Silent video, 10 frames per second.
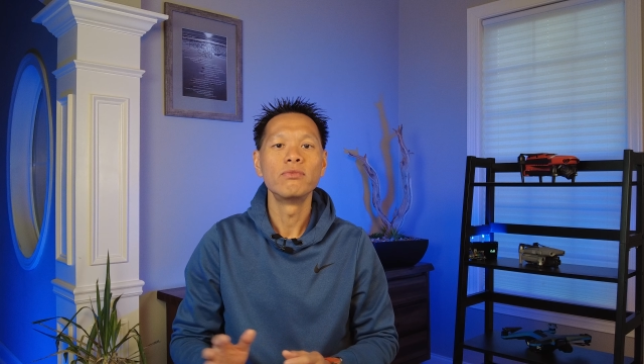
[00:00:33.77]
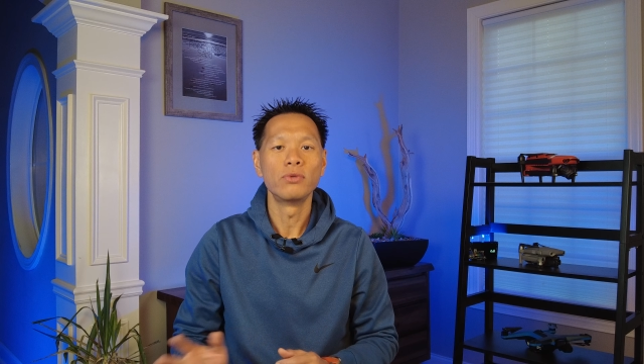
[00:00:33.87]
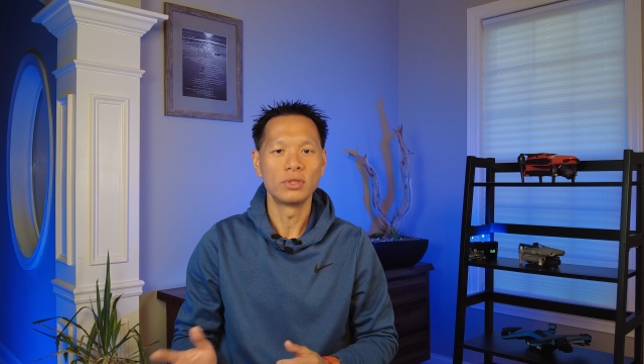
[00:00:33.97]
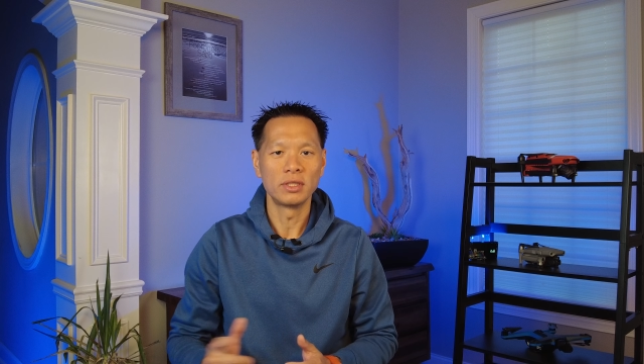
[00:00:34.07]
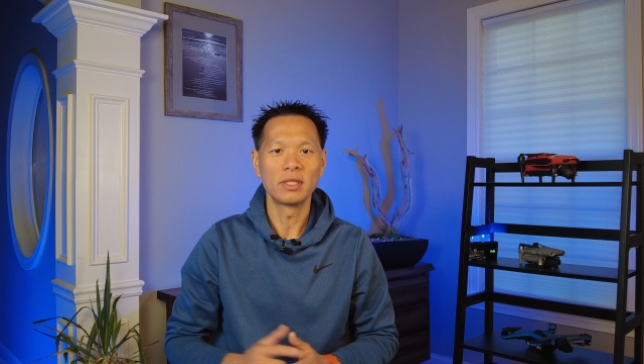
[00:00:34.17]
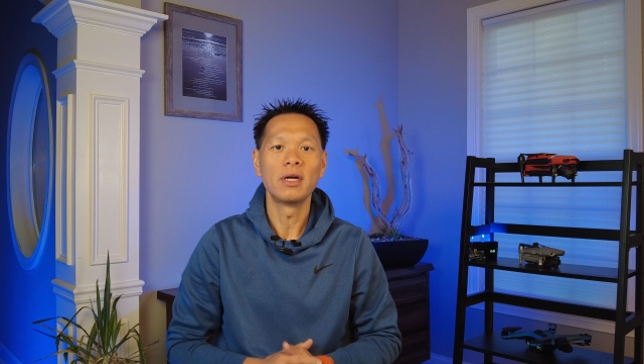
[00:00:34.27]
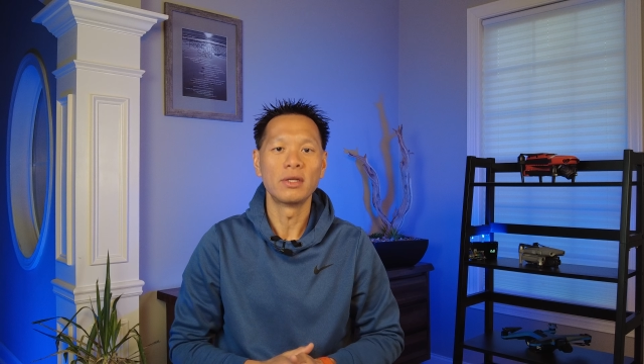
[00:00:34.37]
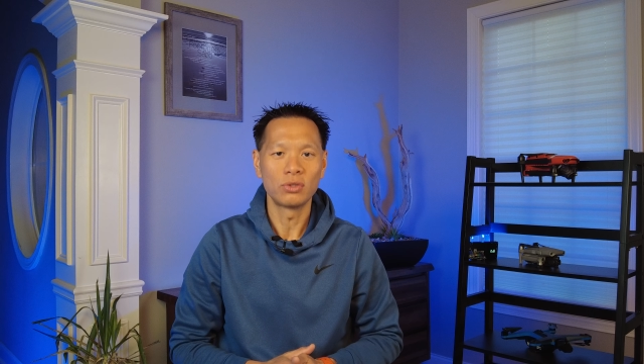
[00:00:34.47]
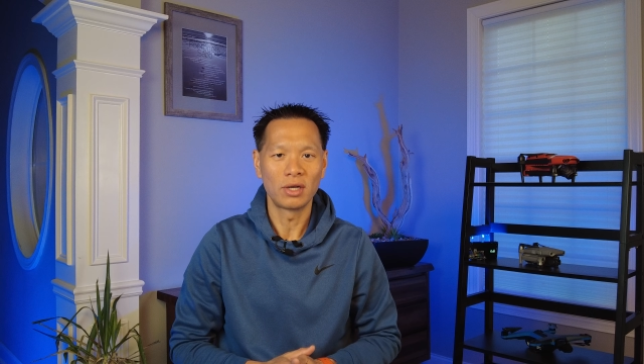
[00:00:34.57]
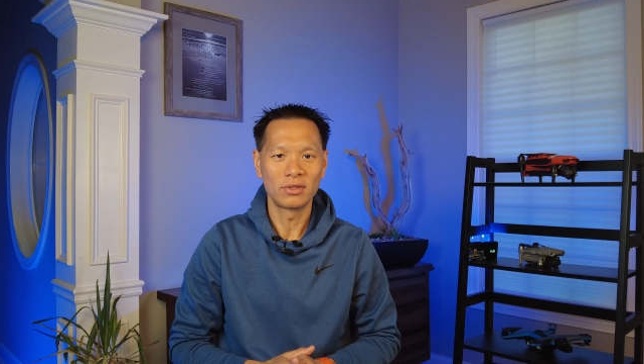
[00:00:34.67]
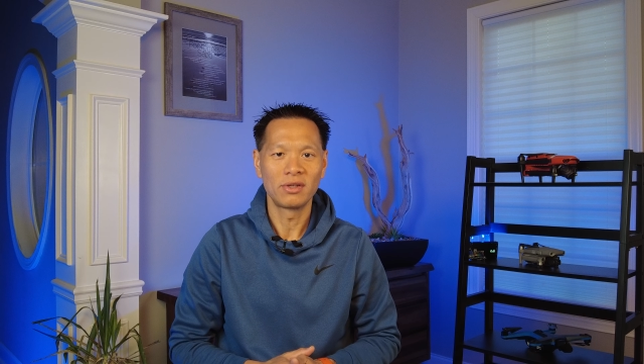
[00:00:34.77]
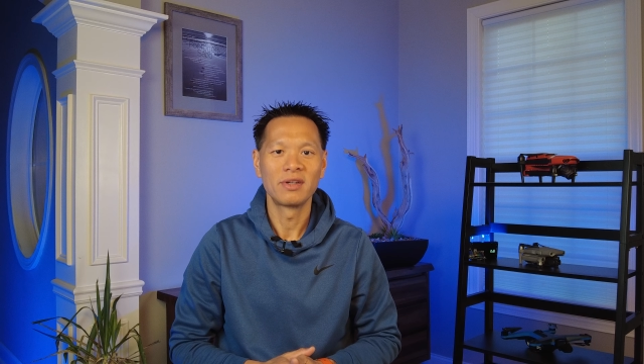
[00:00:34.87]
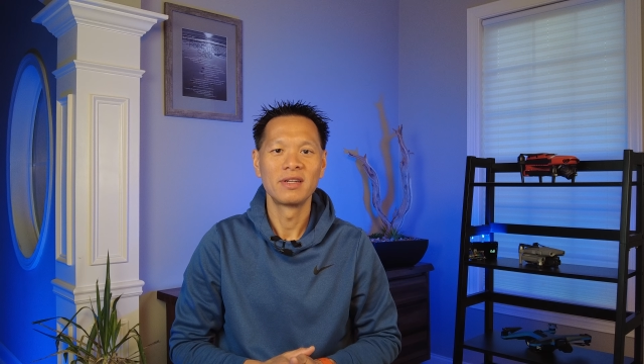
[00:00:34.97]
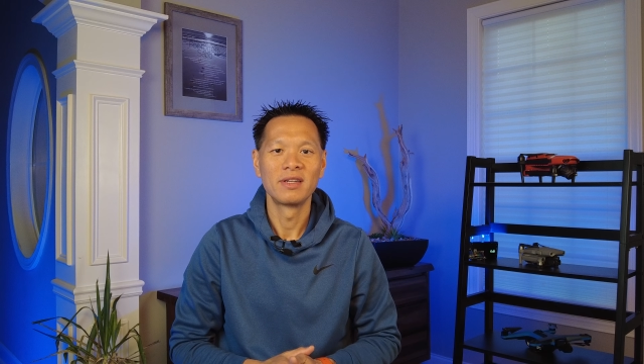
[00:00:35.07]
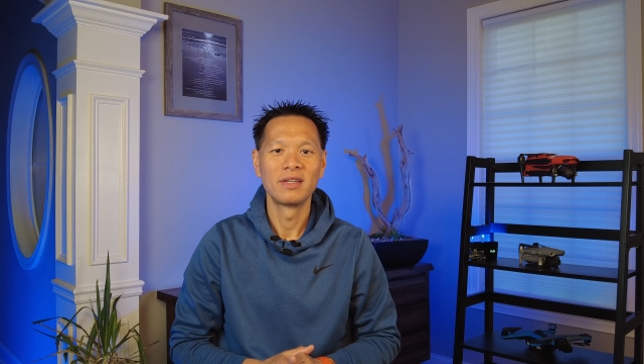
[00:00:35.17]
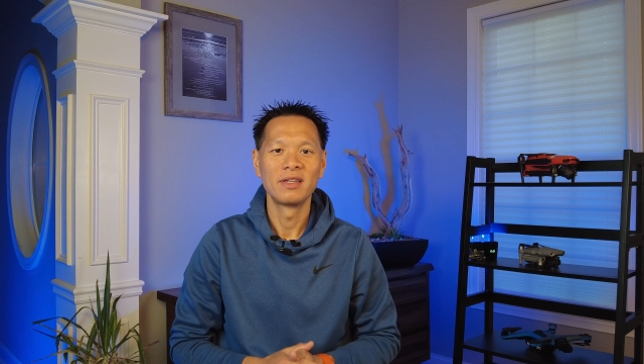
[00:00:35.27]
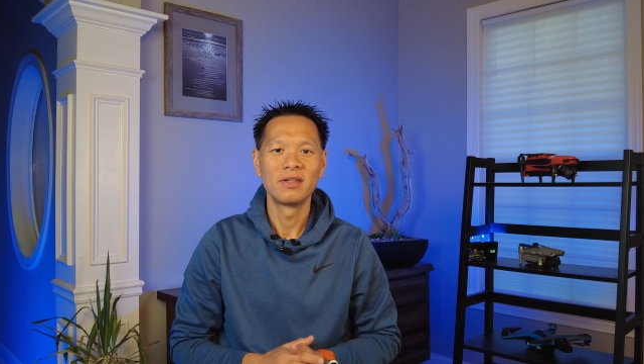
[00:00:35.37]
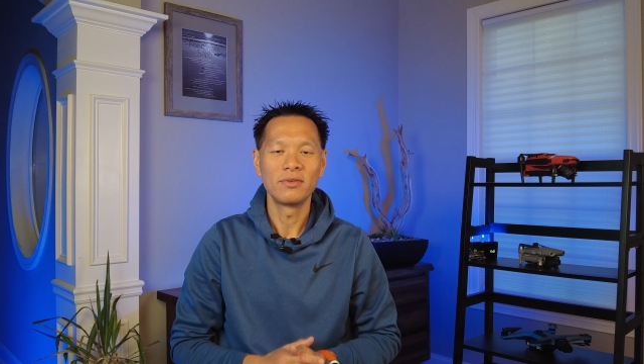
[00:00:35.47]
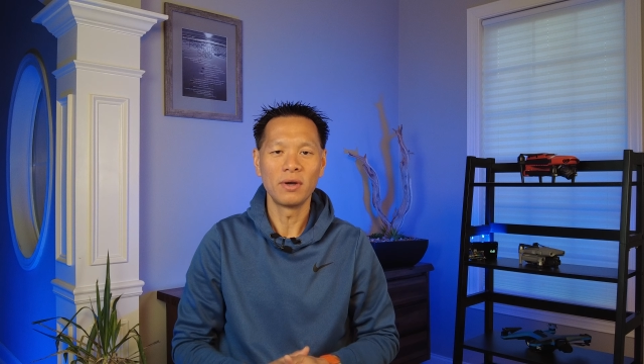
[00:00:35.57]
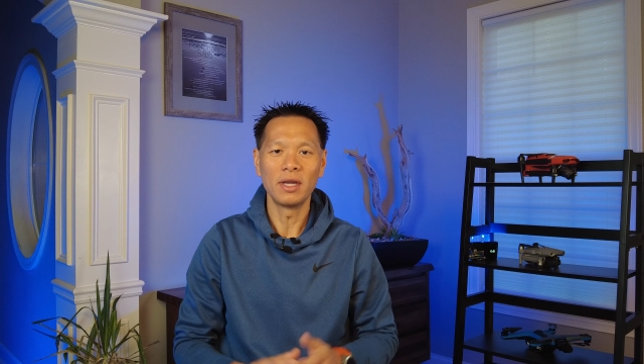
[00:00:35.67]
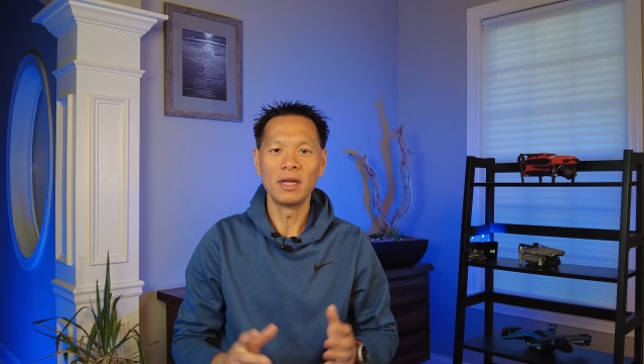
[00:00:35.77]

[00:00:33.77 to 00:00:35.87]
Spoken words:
versus the contractor, right?